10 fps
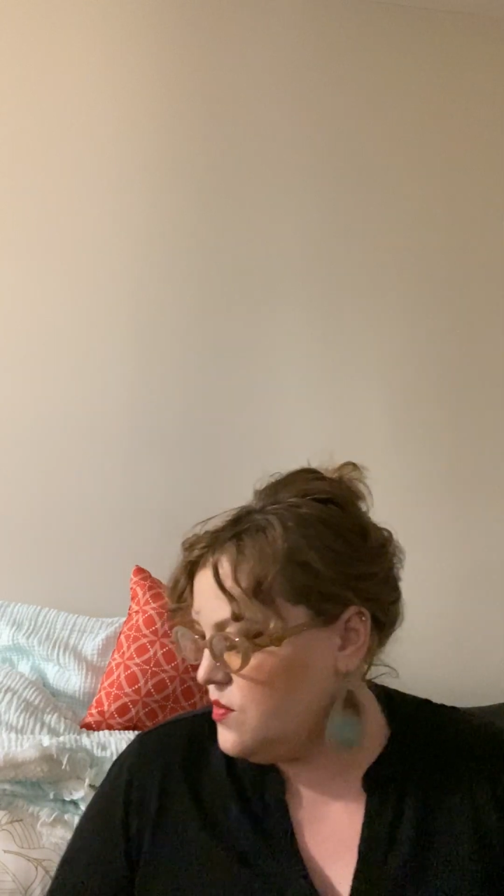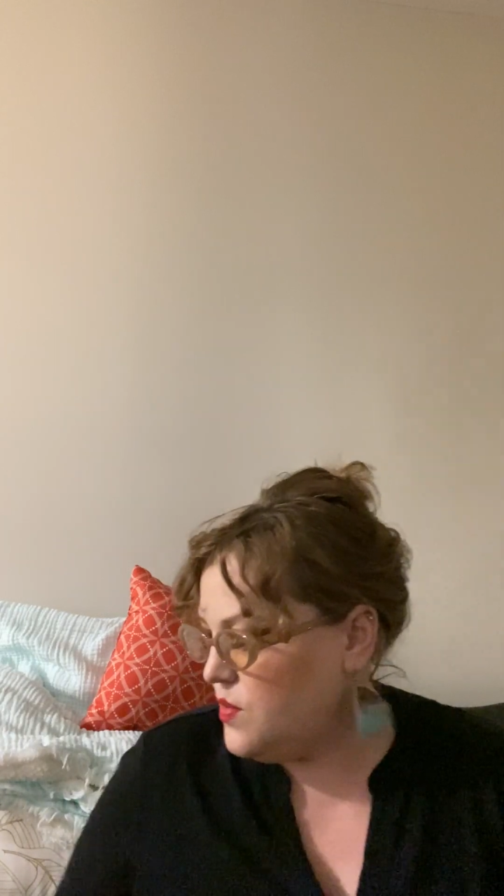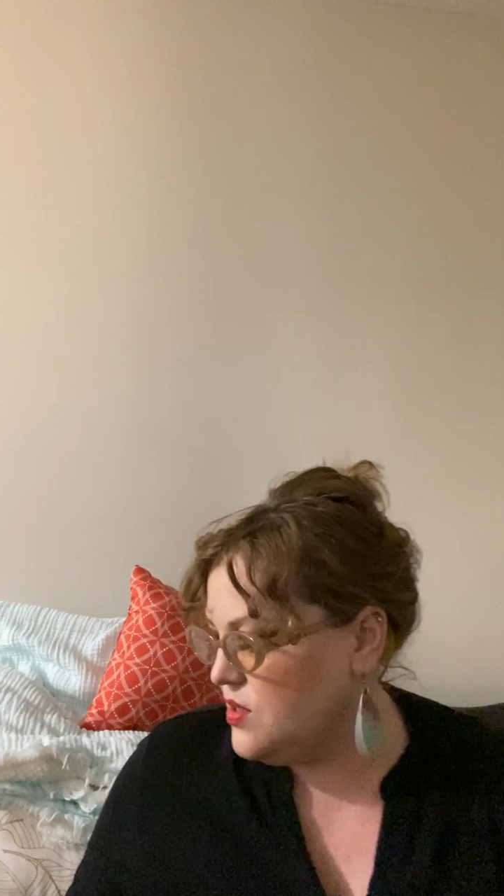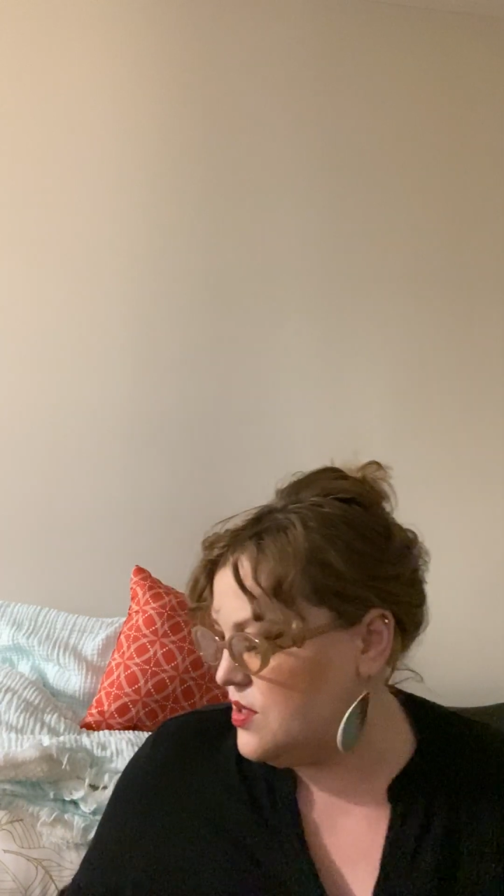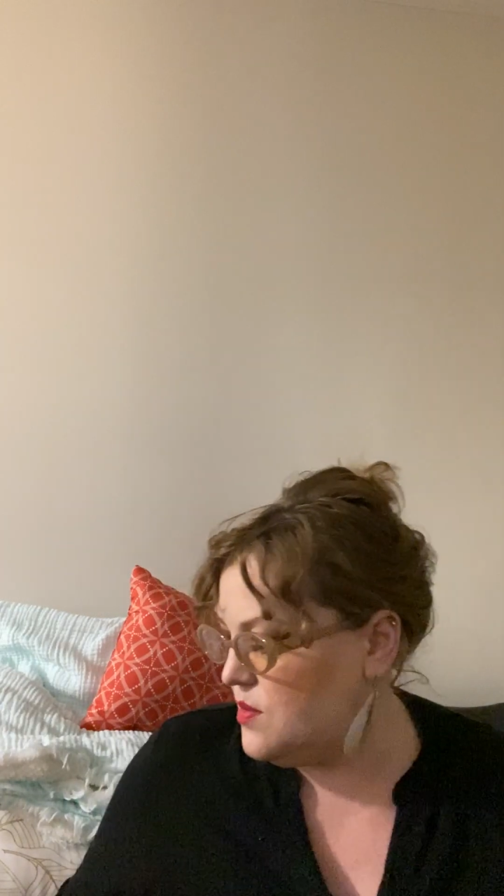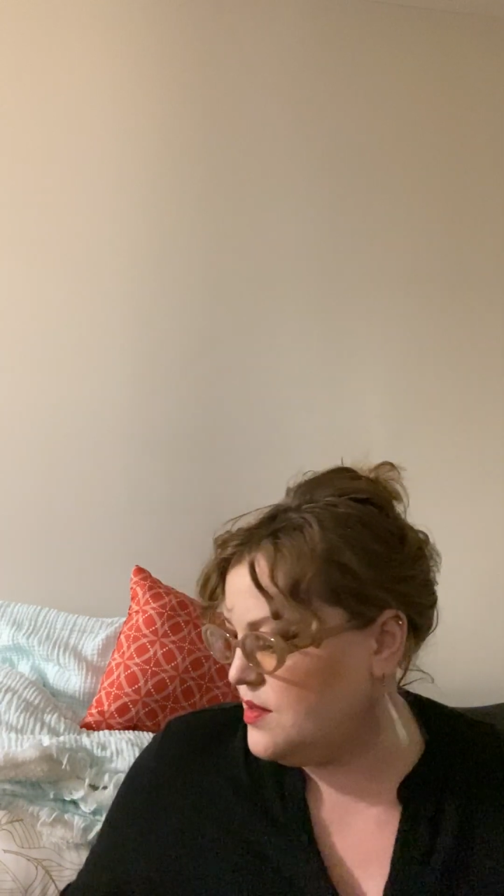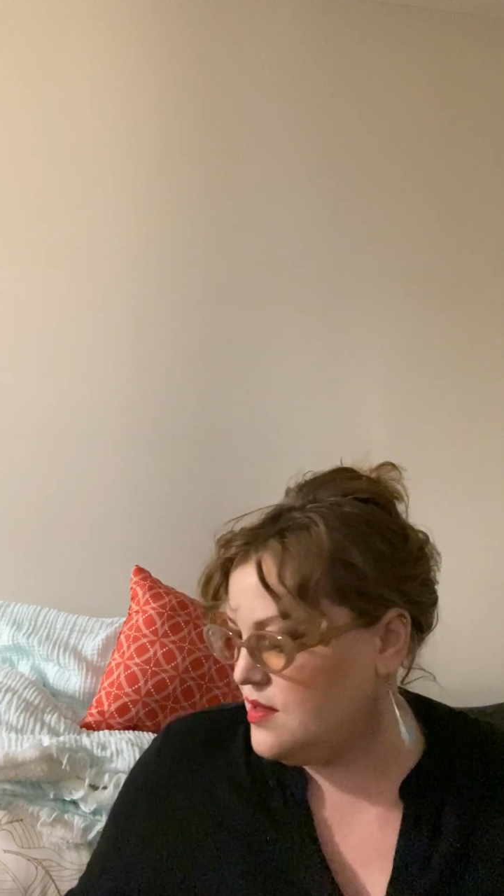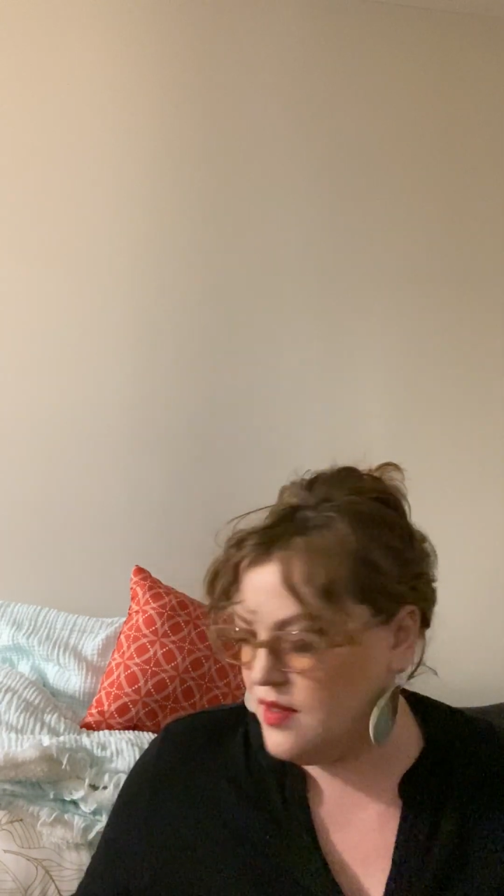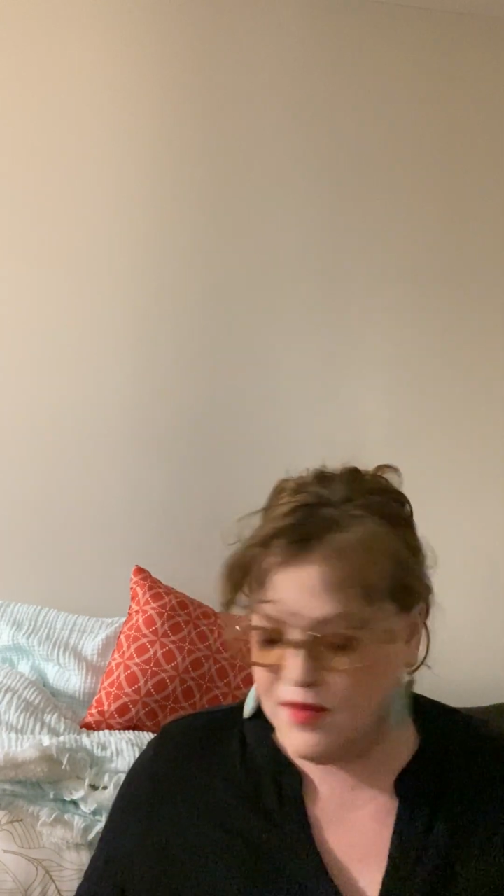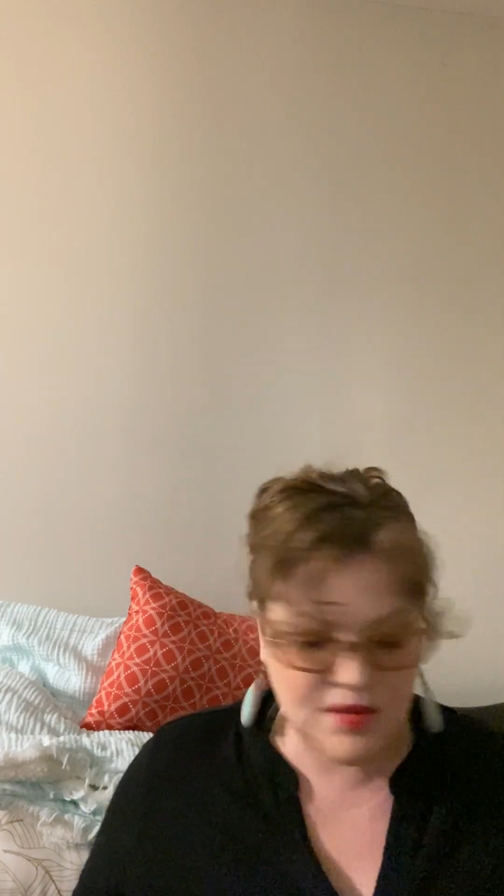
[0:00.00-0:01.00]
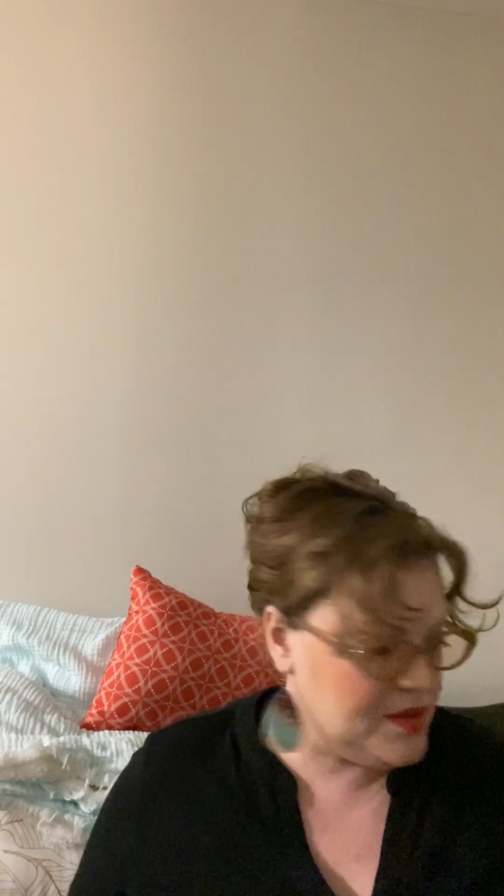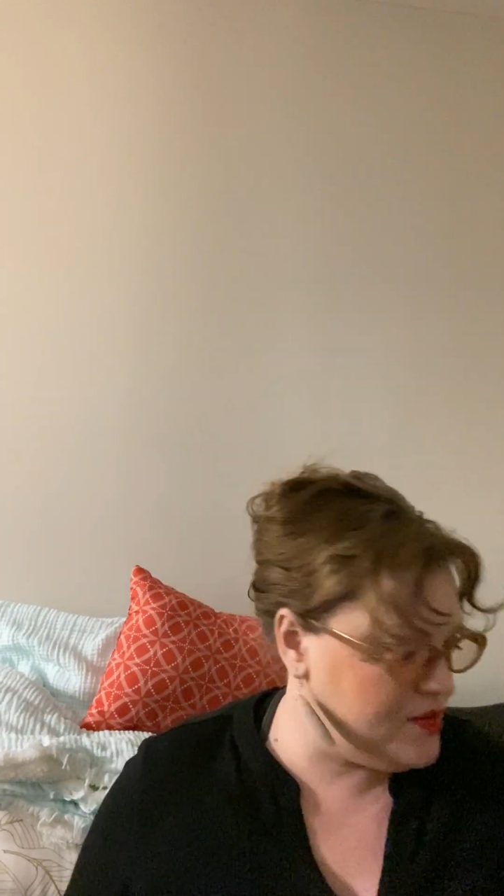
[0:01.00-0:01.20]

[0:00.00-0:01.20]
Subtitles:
doing the